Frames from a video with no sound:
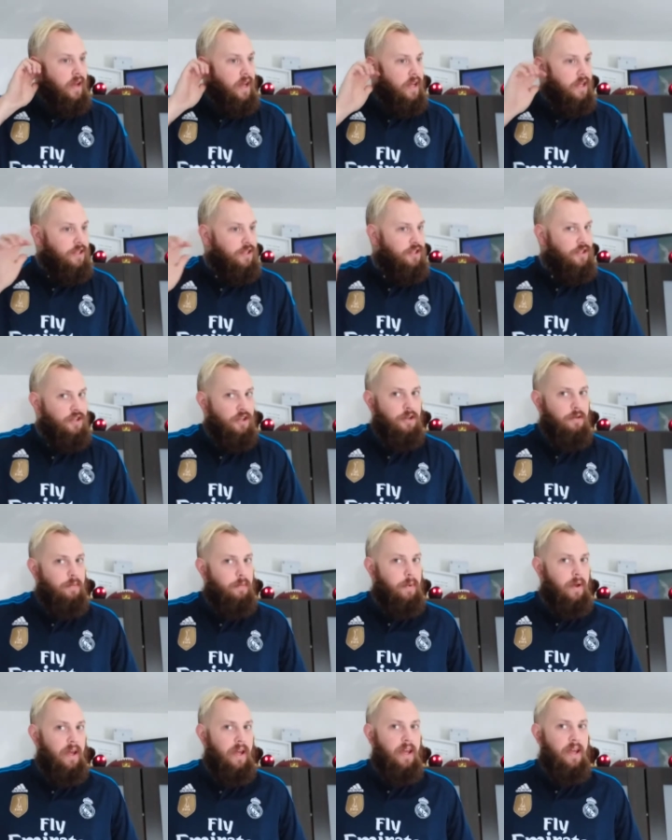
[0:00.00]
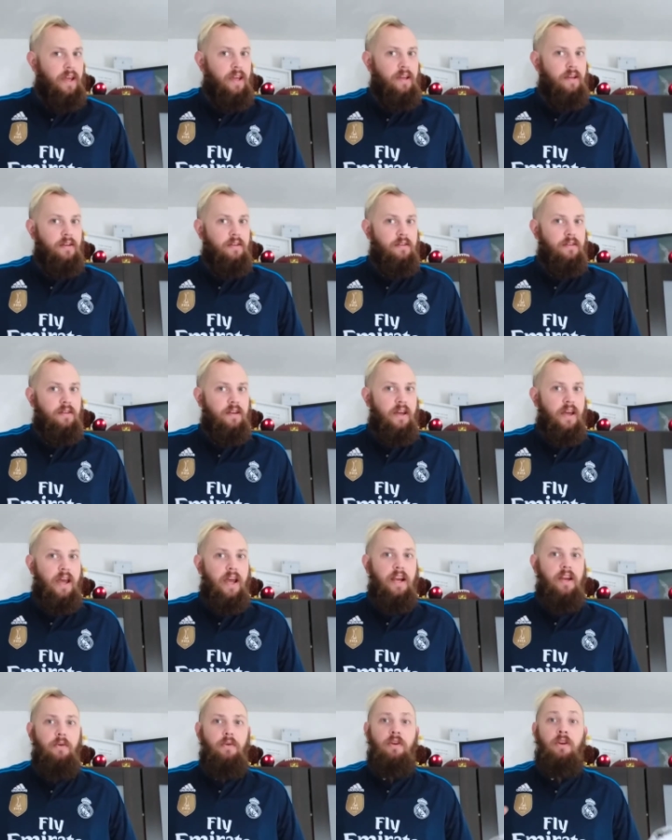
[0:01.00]
it should be
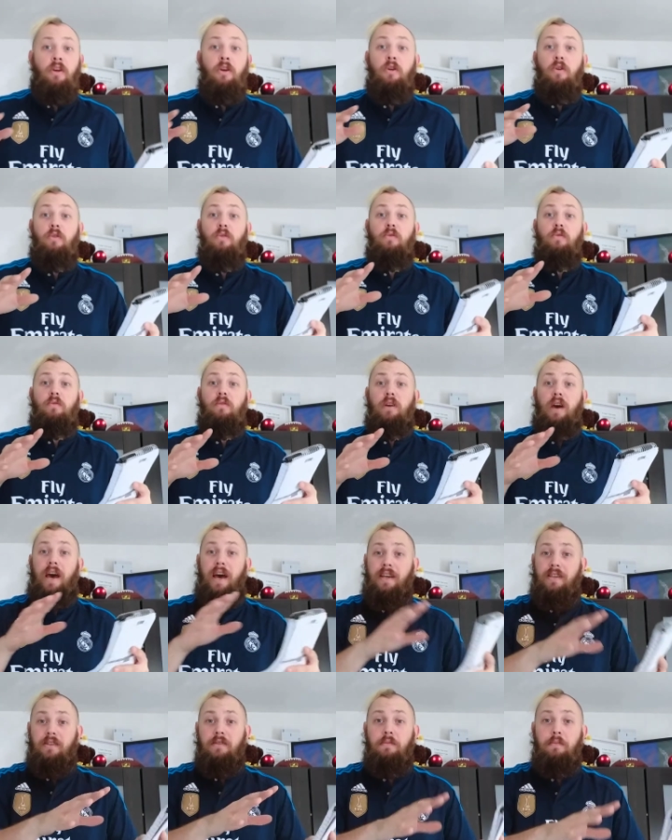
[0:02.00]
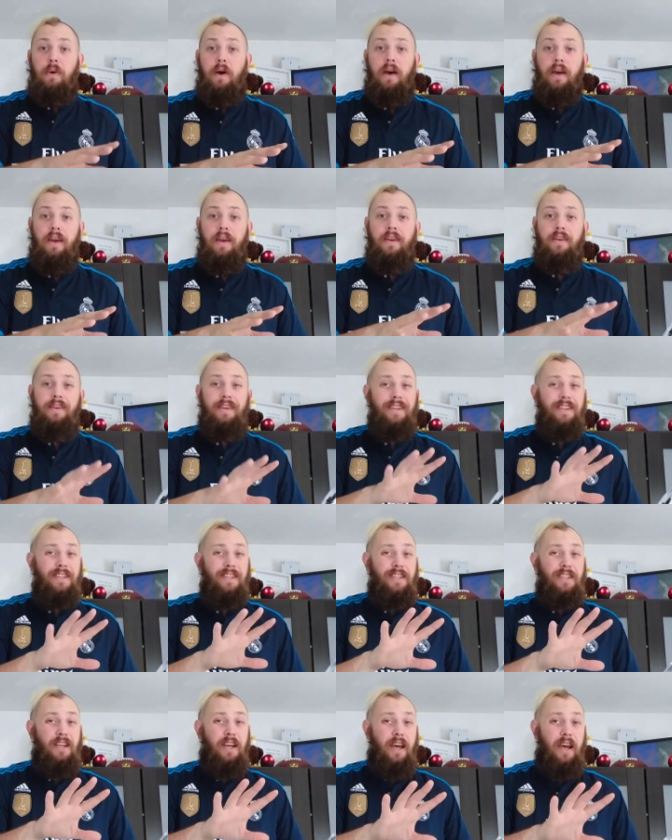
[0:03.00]
anyone who hasn't paid
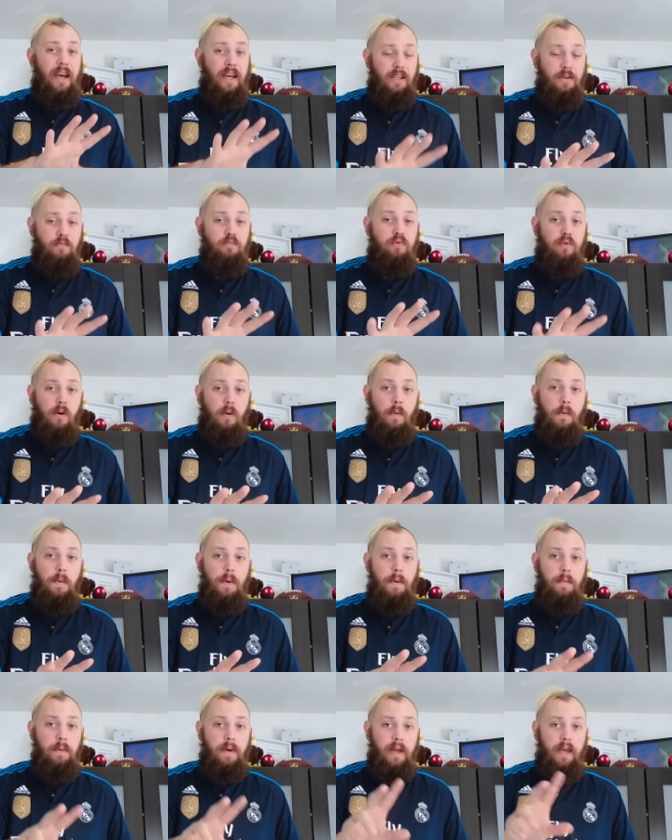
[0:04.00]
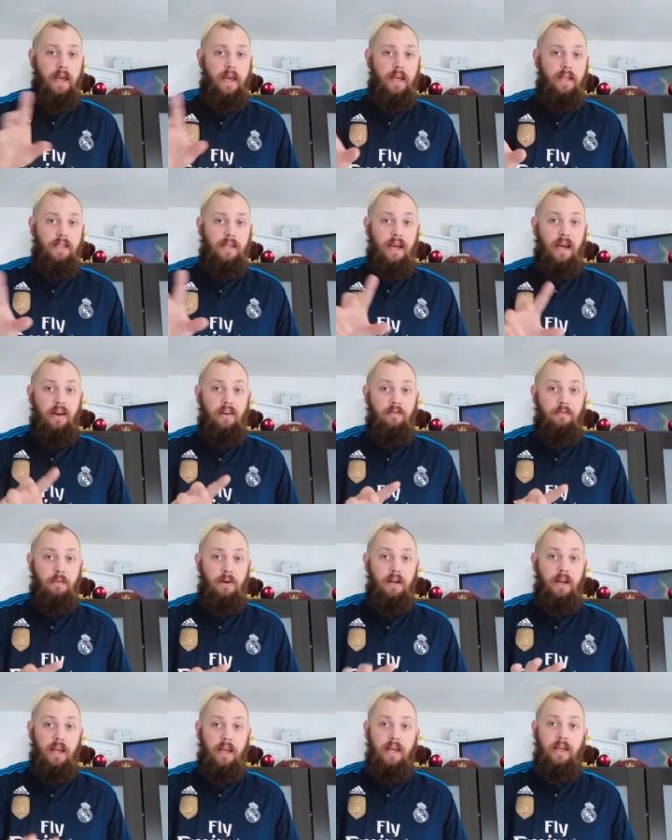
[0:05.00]
has probably been kicked out of
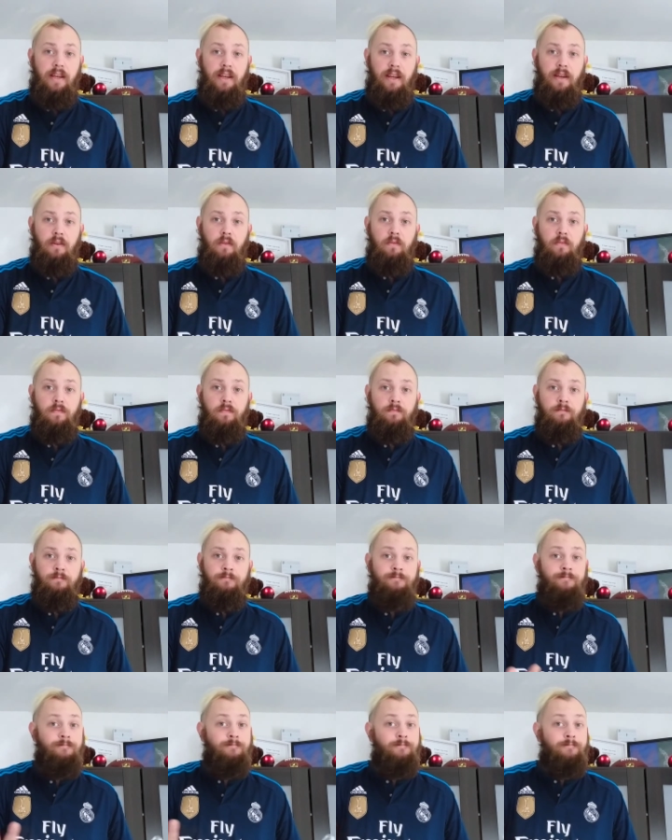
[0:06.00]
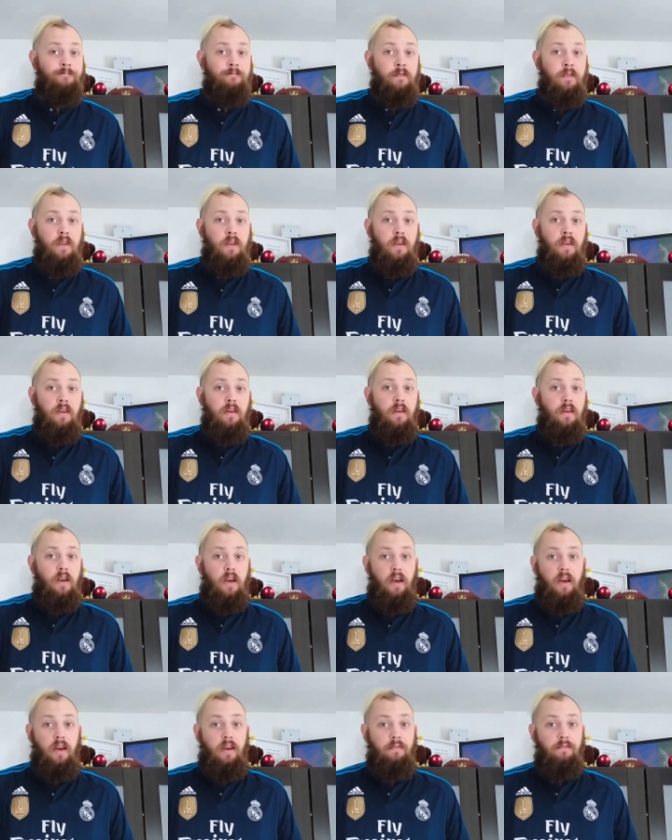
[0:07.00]
my league now.
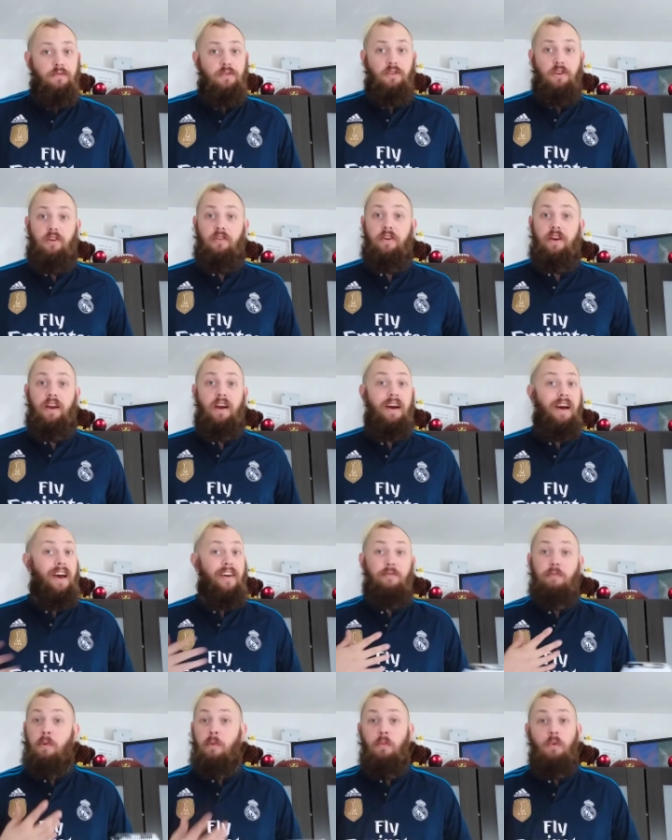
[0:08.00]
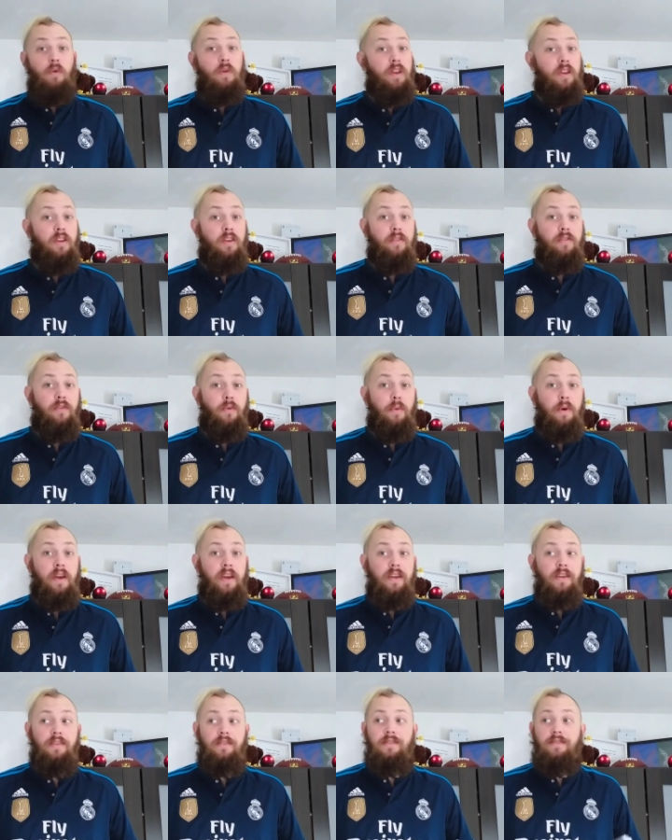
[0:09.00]
Uh, sorry, I have been warning you for
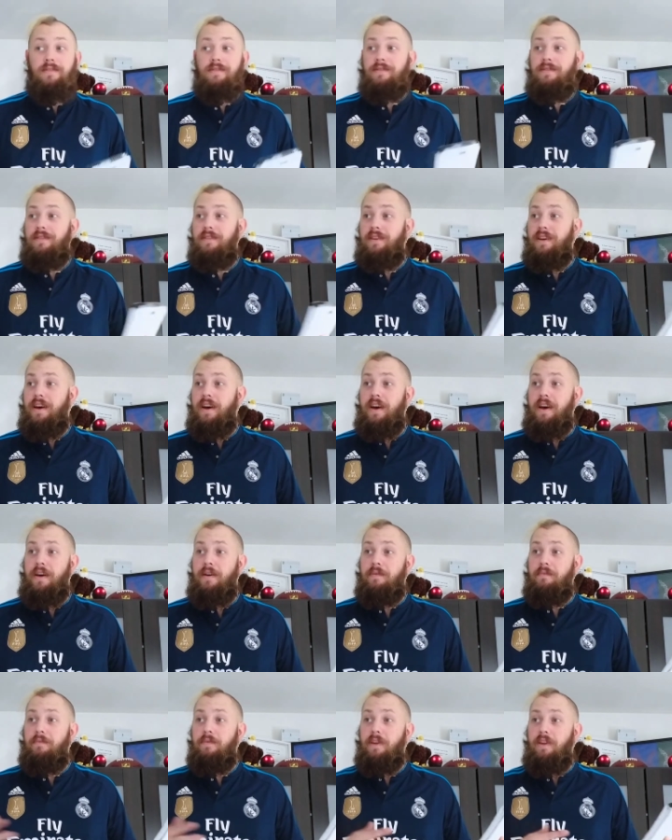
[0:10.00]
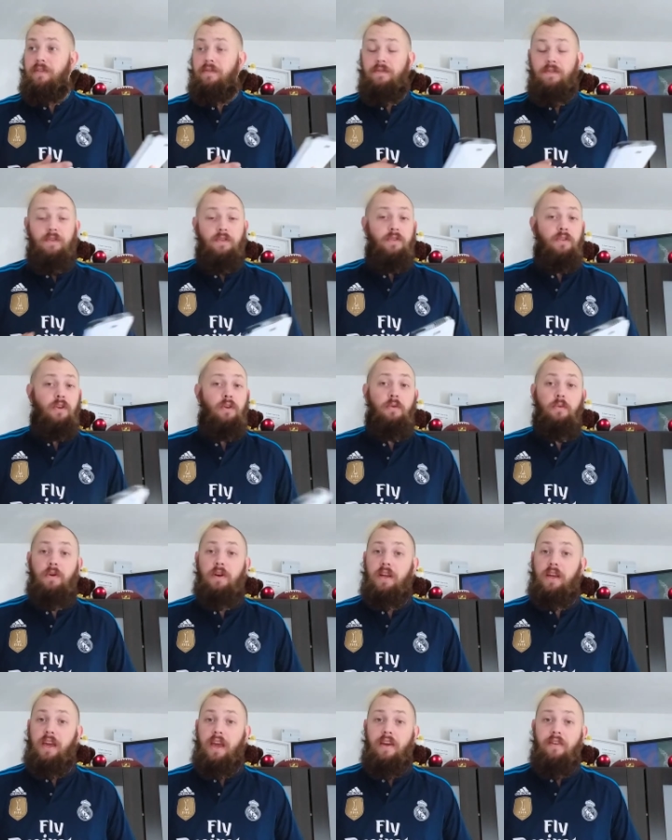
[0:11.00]
weeks. Um, if you do
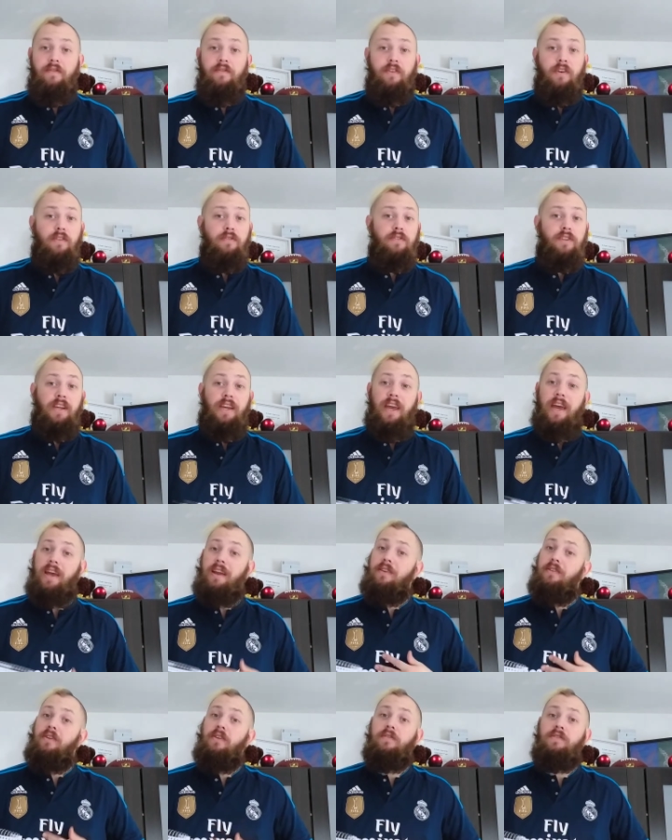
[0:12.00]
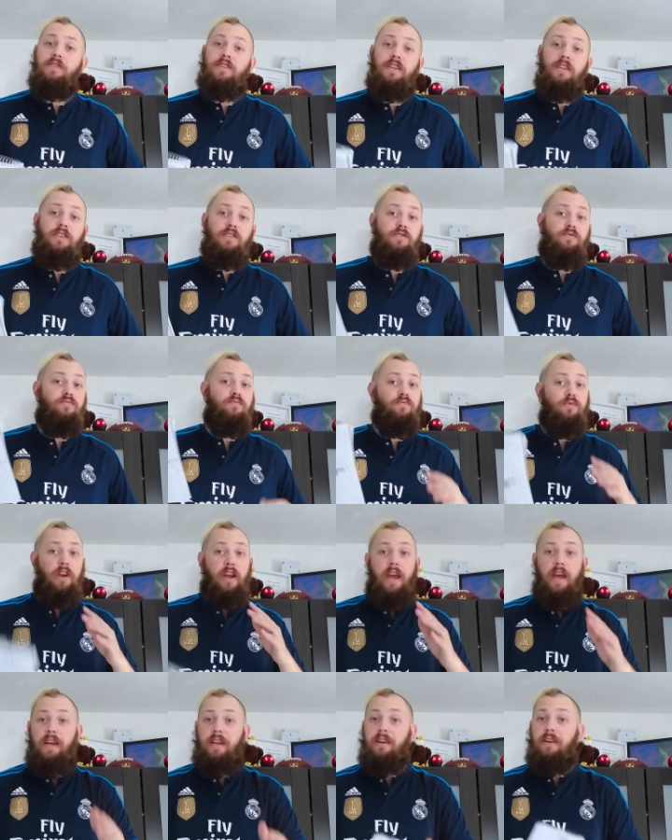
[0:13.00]
want to get involved again, obviously just
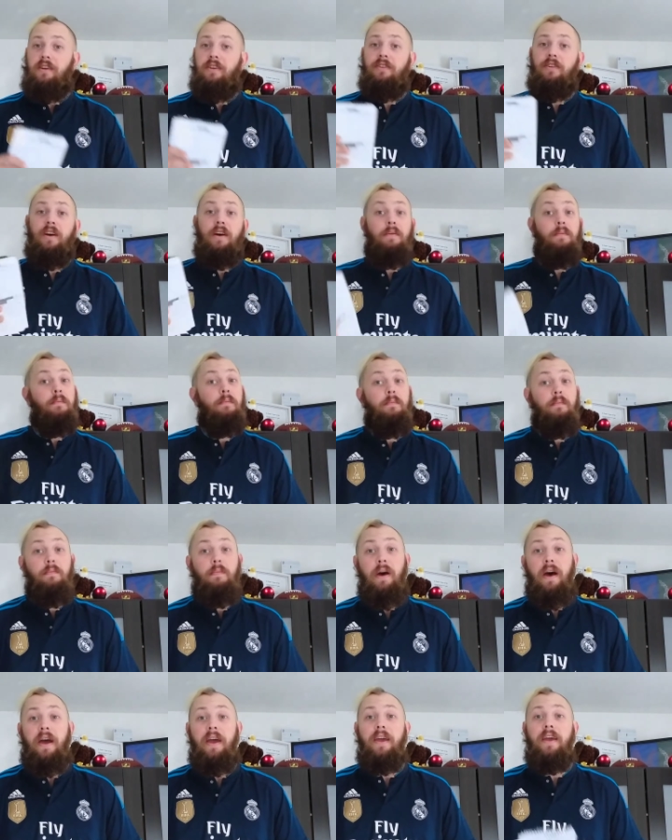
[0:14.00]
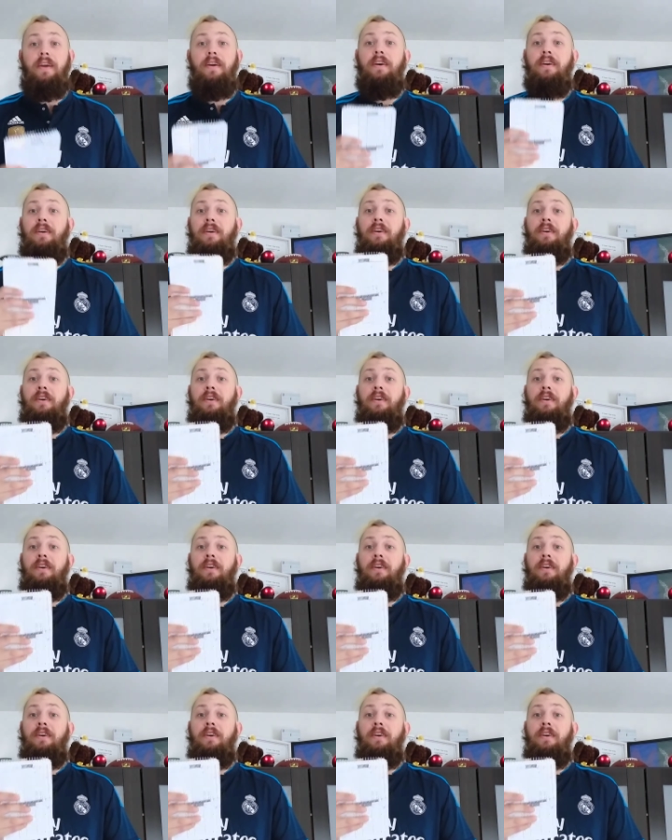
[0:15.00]
re-enter and pay